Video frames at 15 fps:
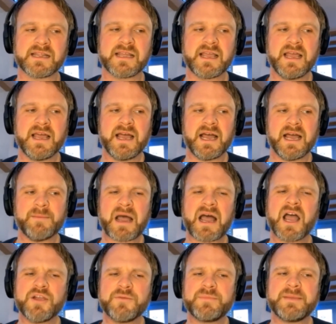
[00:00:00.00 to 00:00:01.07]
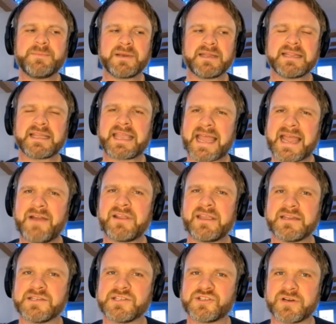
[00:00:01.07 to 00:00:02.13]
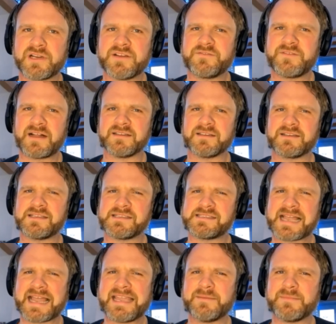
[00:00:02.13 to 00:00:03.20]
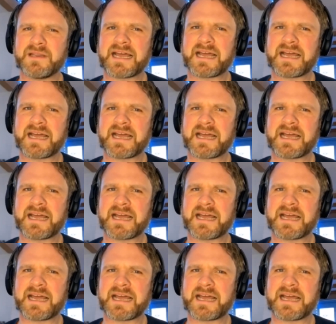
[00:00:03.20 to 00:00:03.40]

And I hope people in the caring industry have felt the same.